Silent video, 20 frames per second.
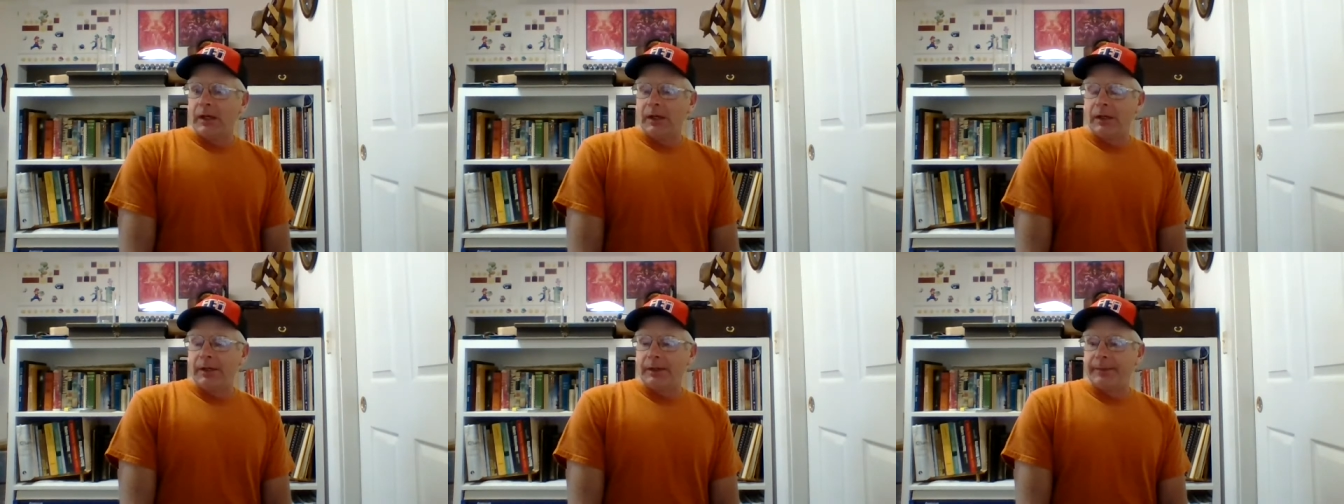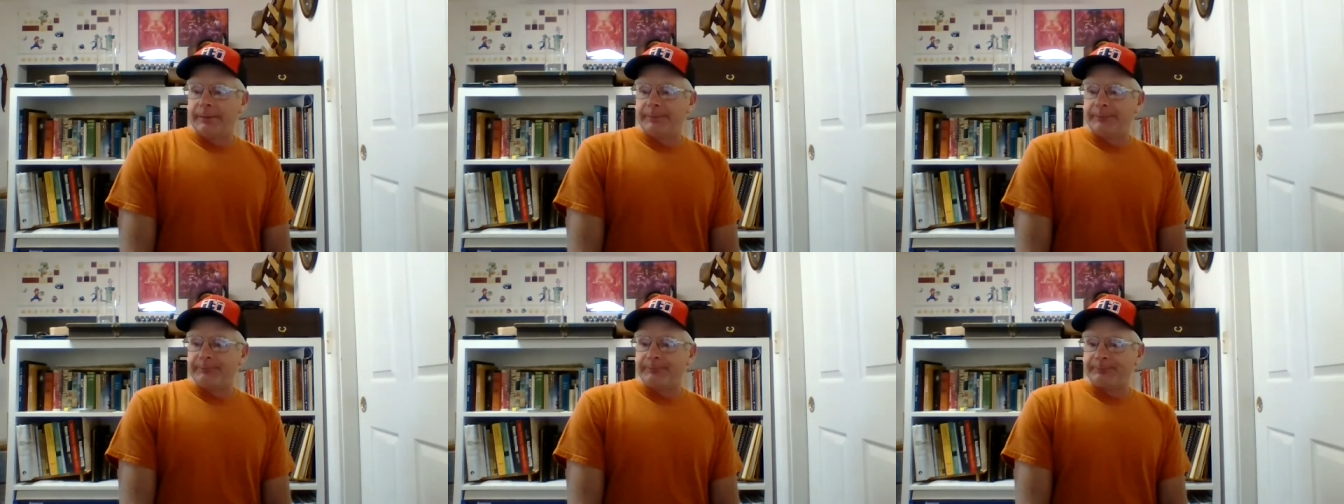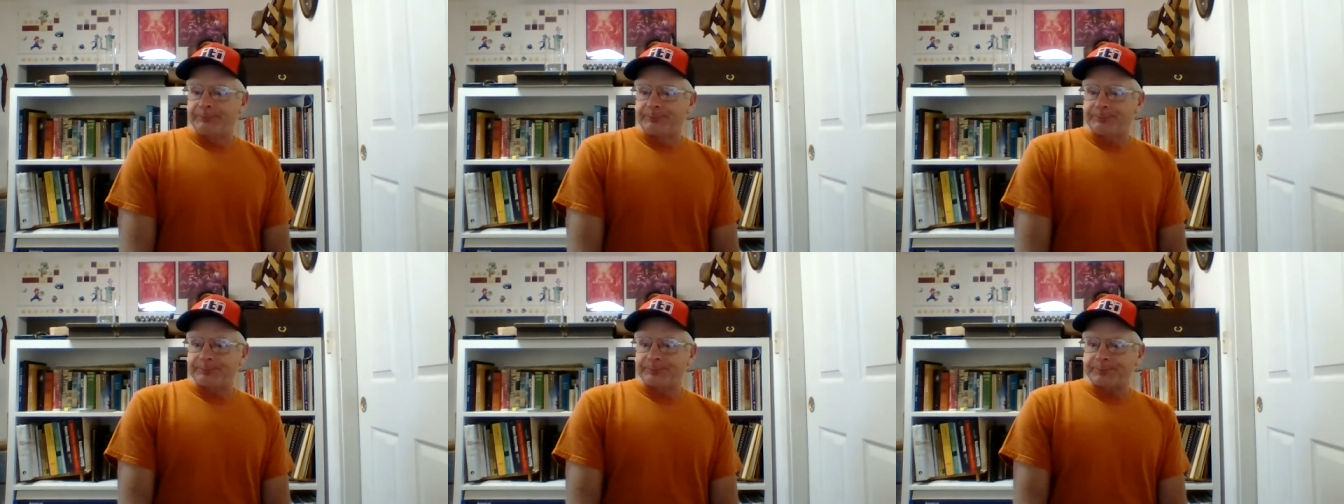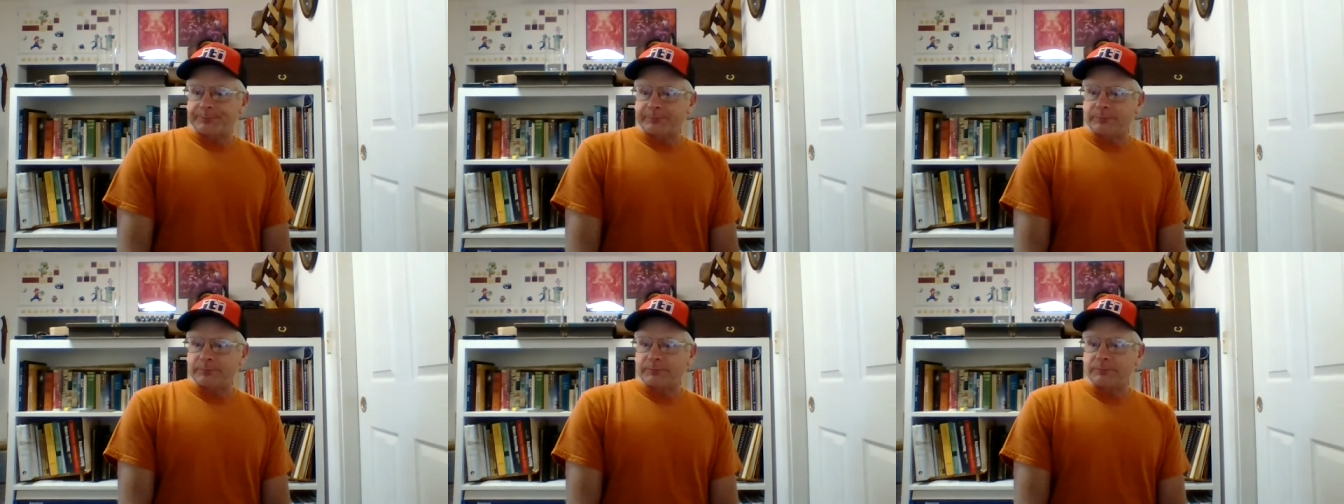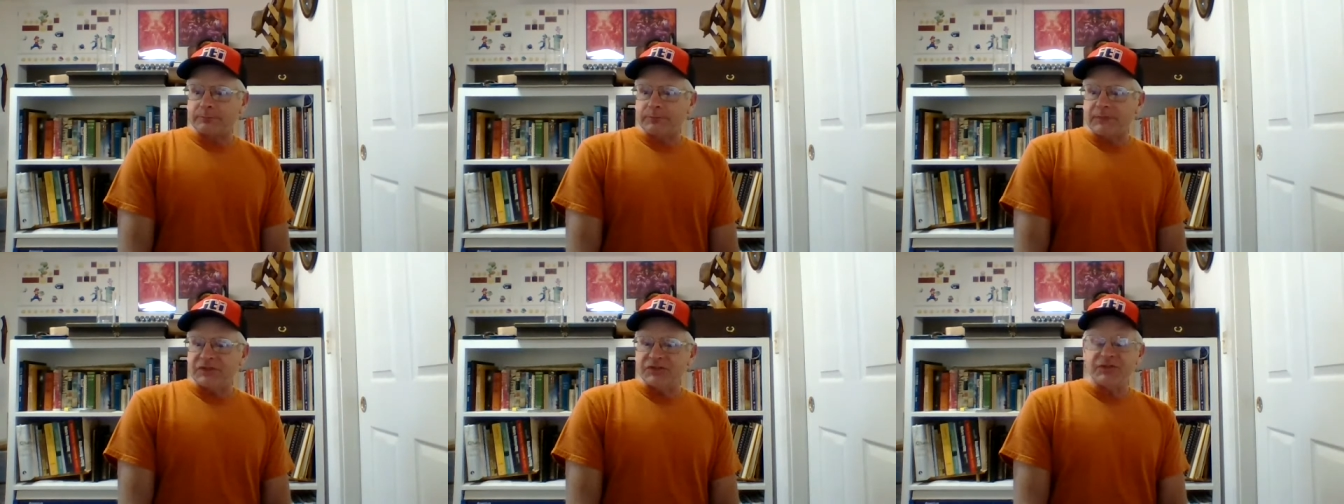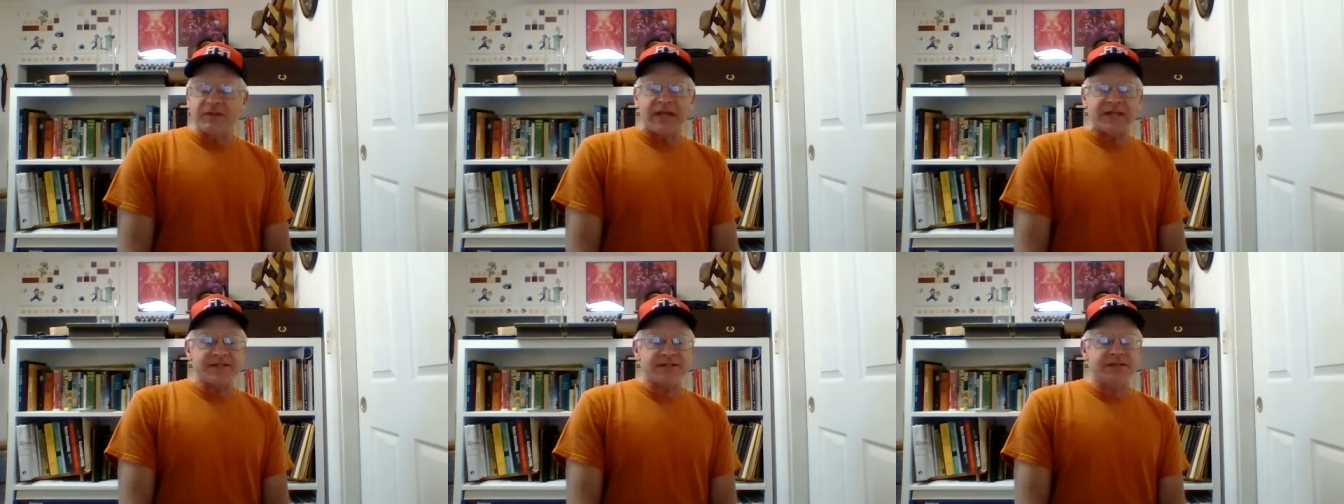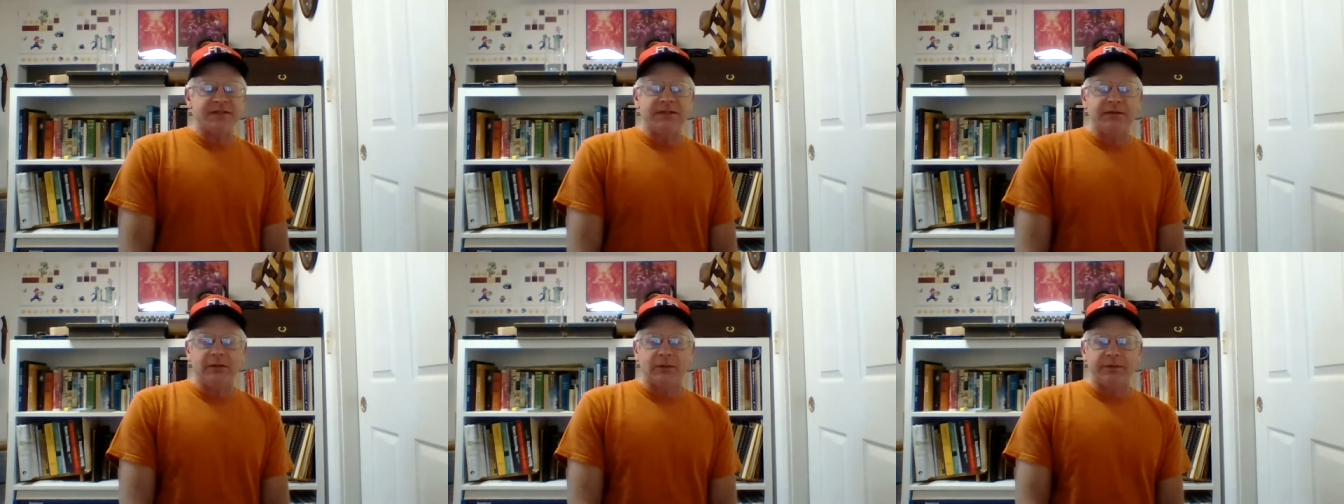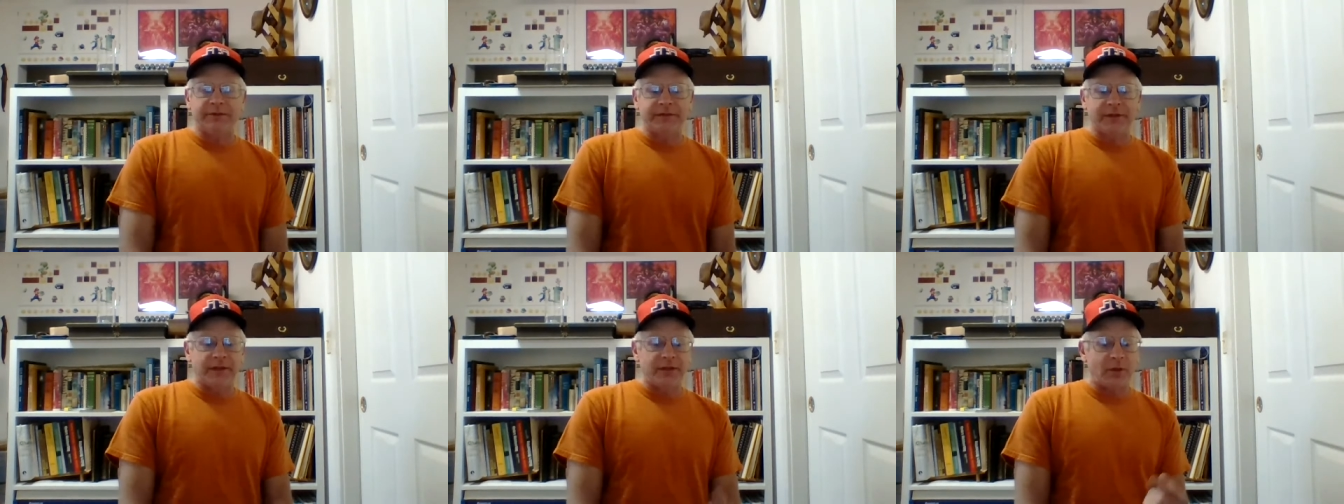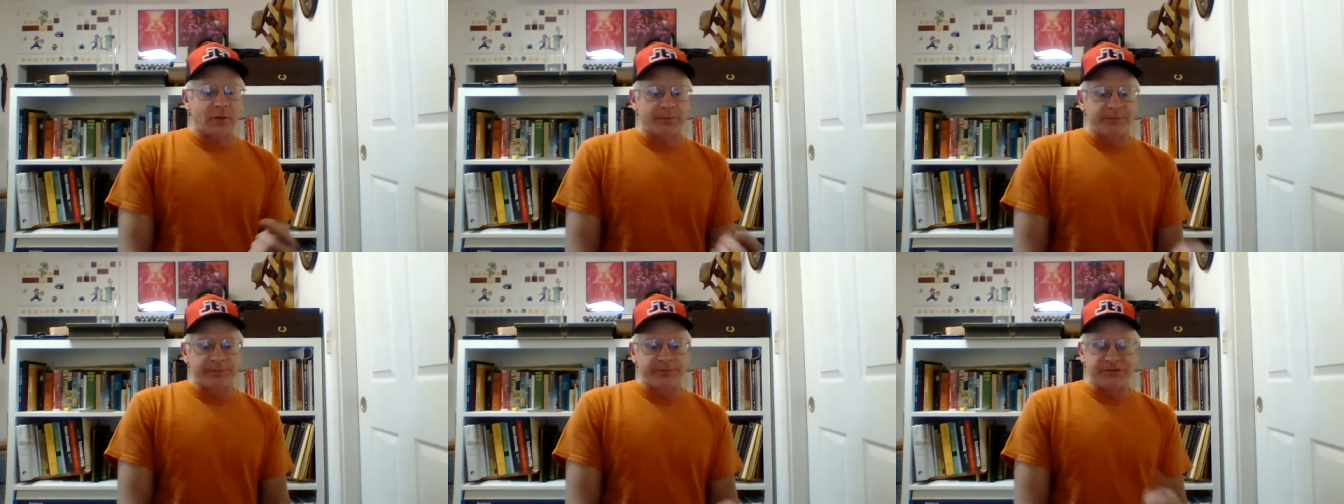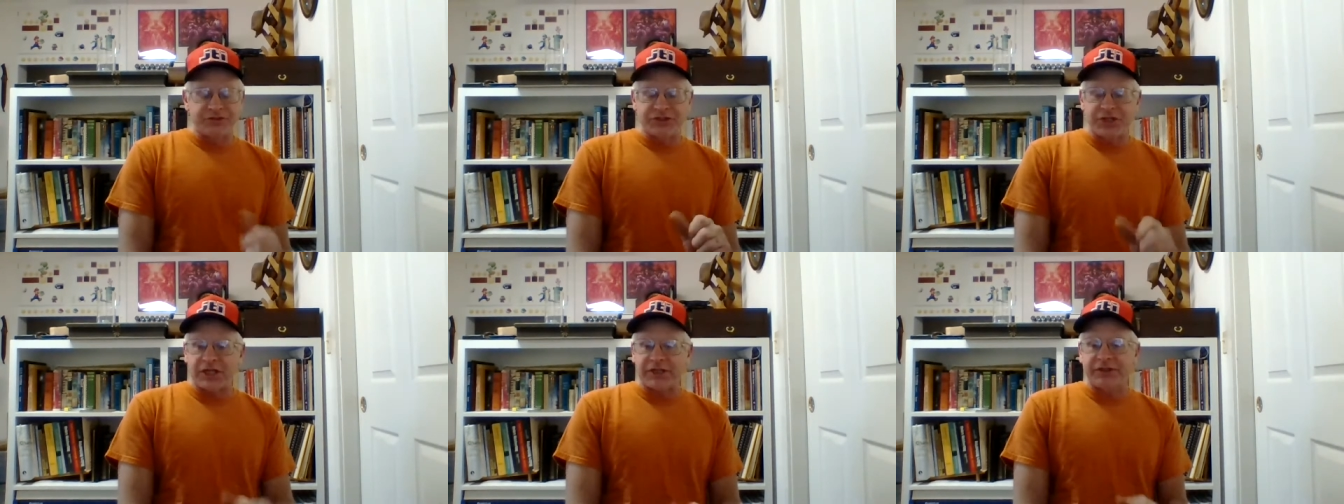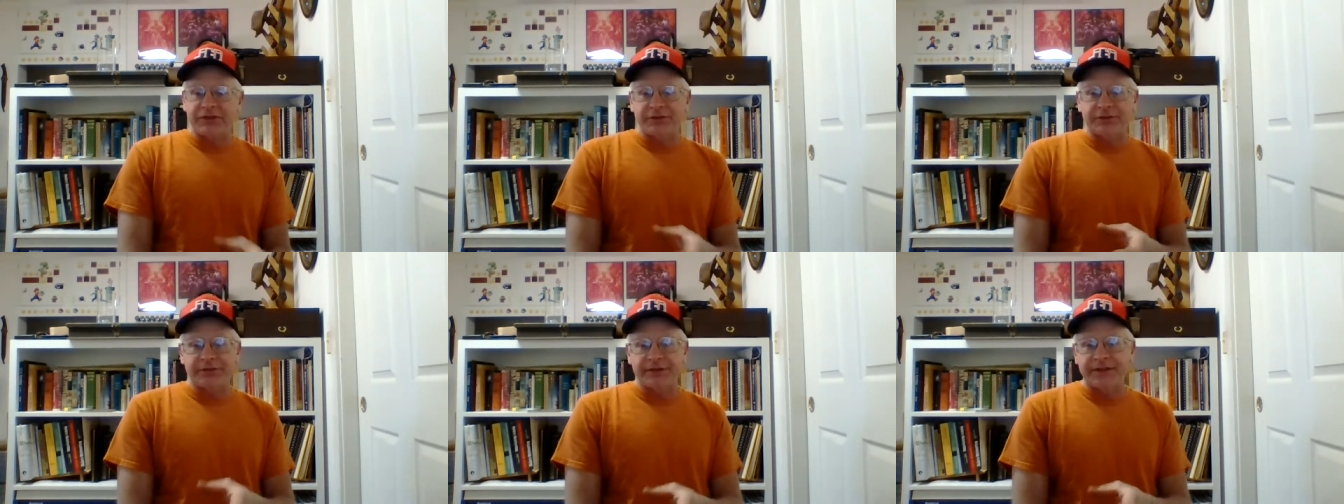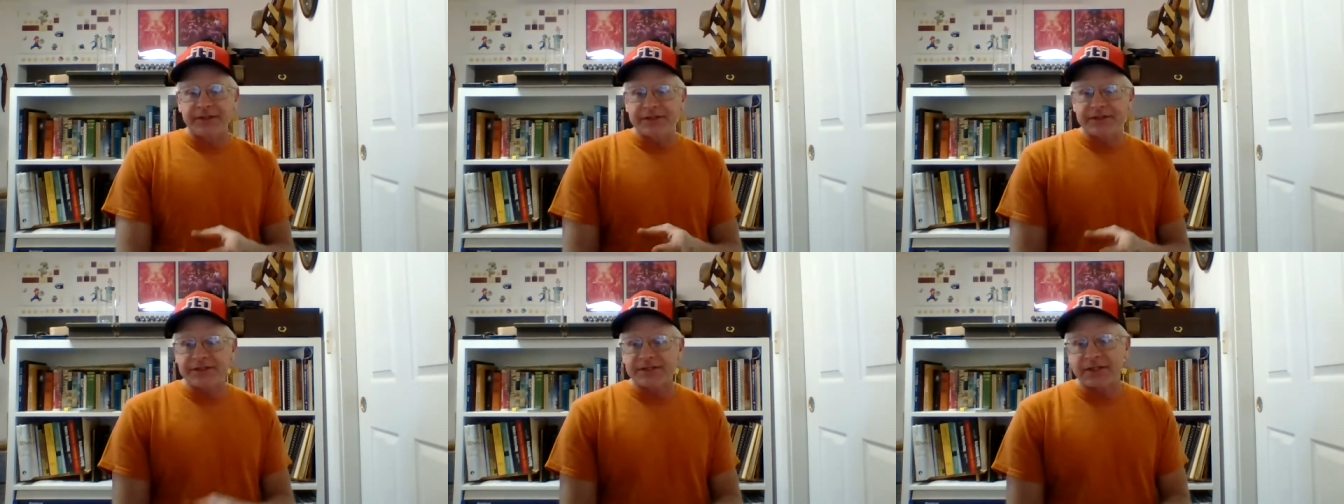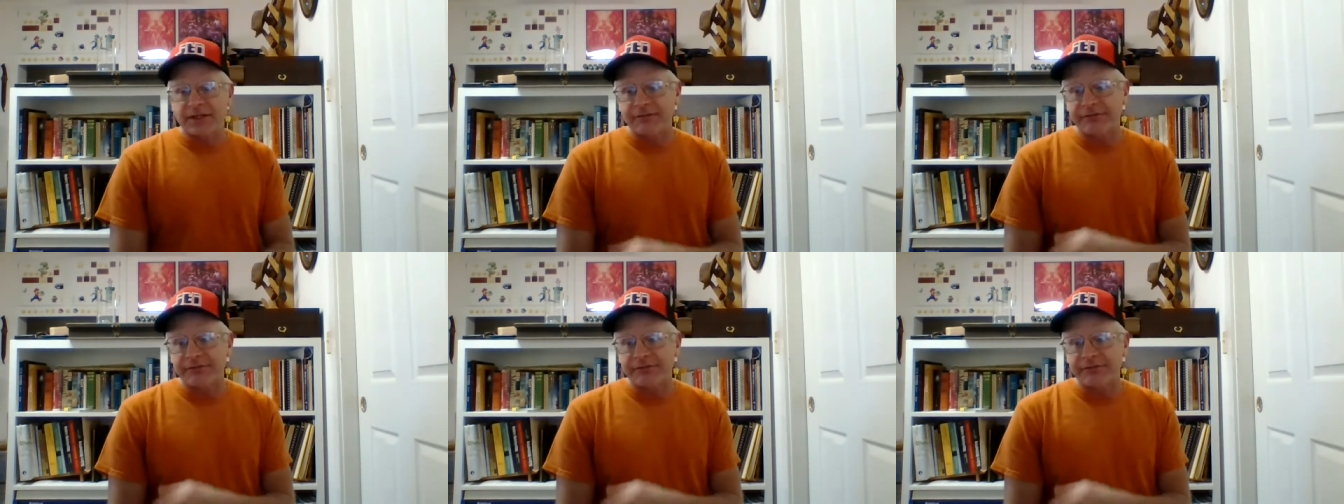um, so that's the deal with the, you know, check your lids.